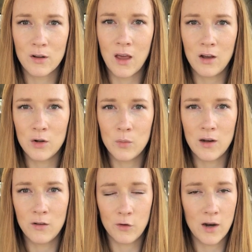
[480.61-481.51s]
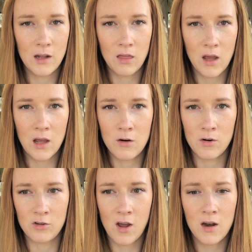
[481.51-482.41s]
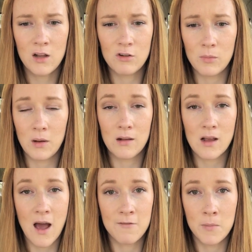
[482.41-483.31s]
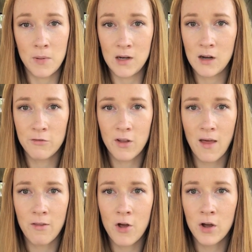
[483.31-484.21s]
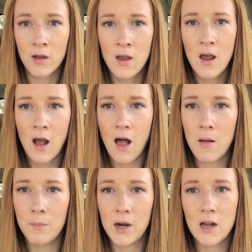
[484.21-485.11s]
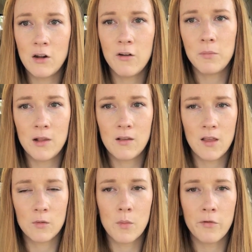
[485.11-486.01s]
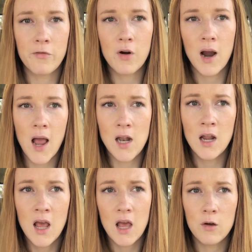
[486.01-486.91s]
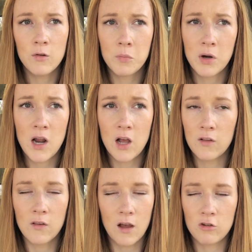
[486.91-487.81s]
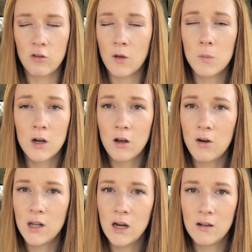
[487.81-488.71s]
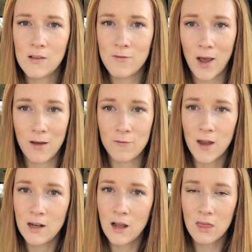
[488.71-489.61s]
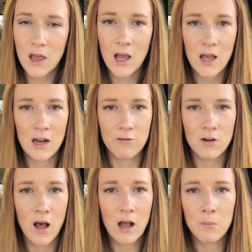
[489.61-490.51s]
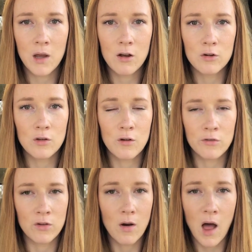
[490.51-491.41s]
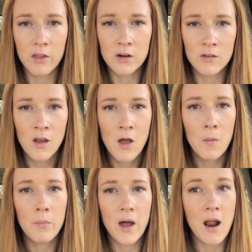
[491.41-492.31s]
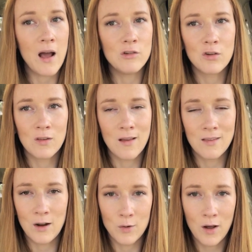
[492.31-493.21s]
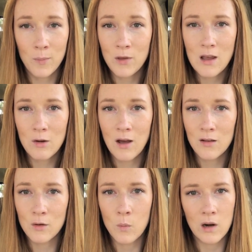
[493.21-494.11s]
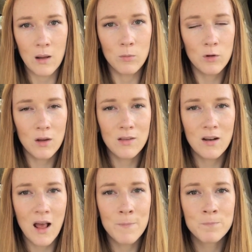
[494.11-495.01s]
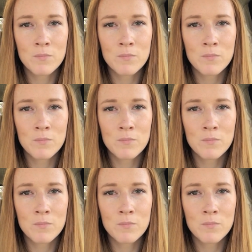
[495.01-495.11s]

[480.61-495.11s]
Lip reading: or like Goodwills or anything in Orange County just because I haven't been here for that long. But I know I've been to this one before and it was pretty good selection. So I'm gonna go in here and see if I can find anything, and if not, I might go to a few others. But I just thought that I would update you guys on what I'm doing today,